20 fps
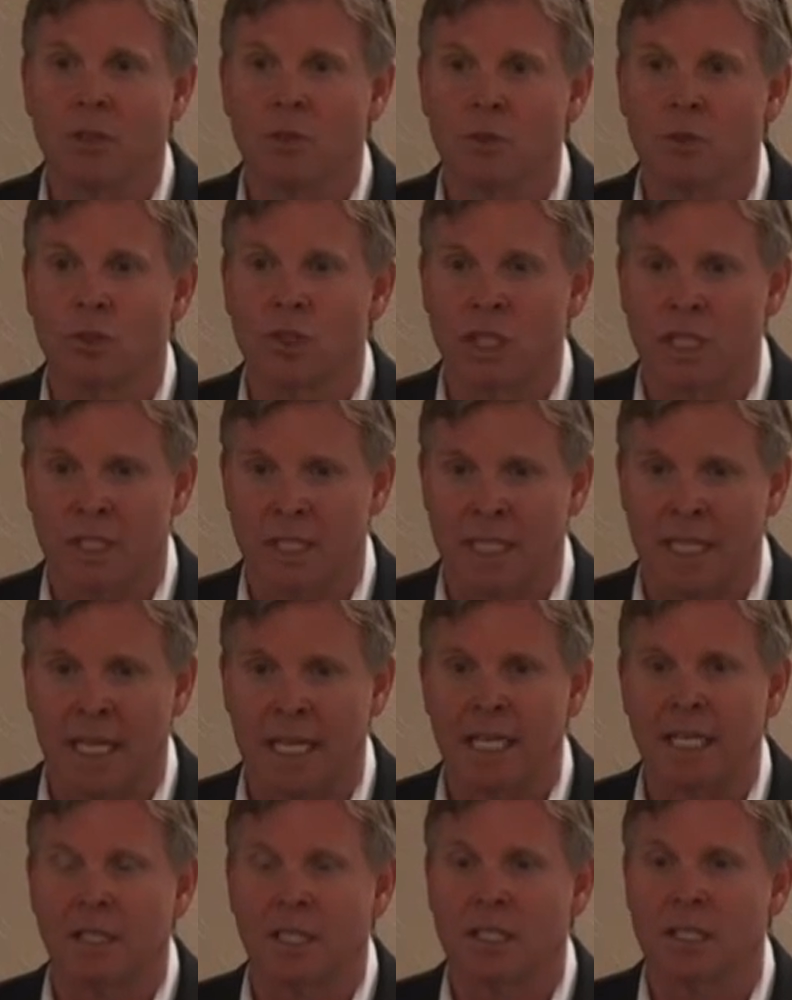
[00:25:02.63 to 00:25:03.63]
who's just
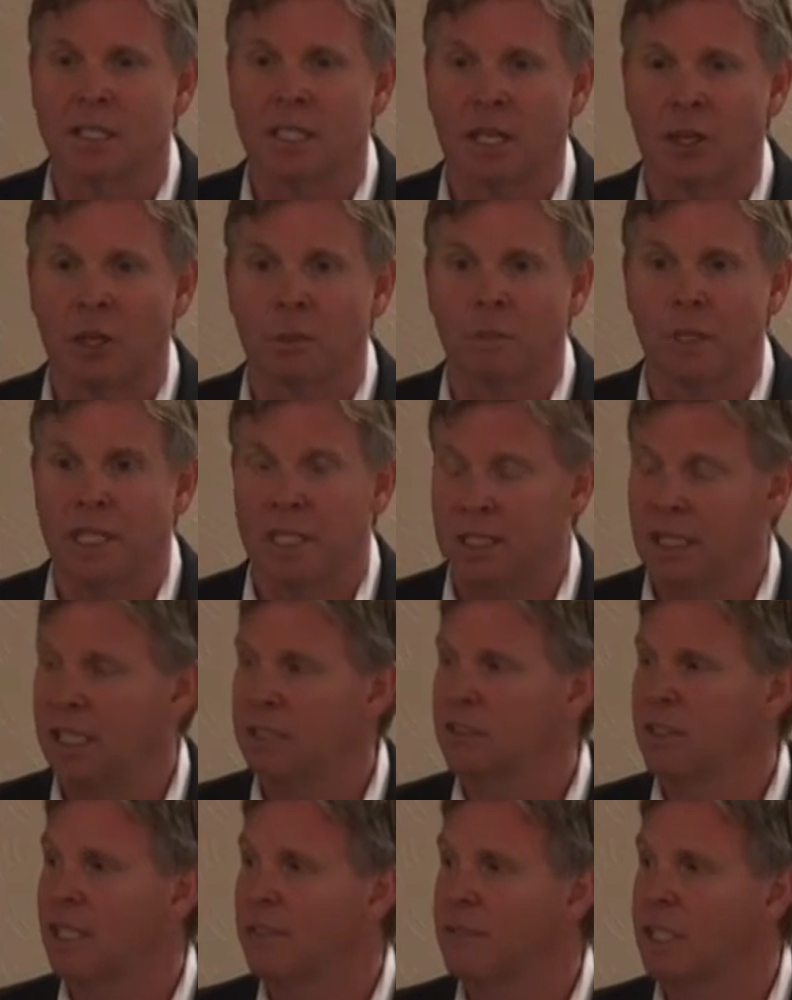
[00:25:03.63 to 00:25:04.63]
getting this therapy
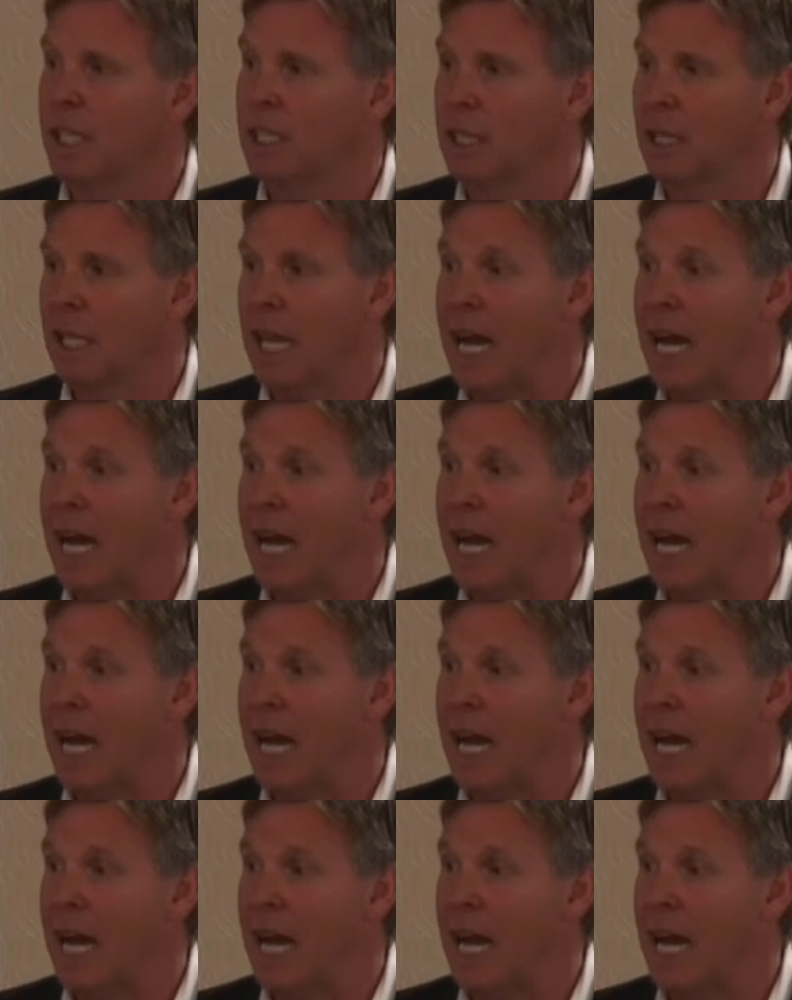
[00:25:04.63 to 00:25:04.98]
unless they've done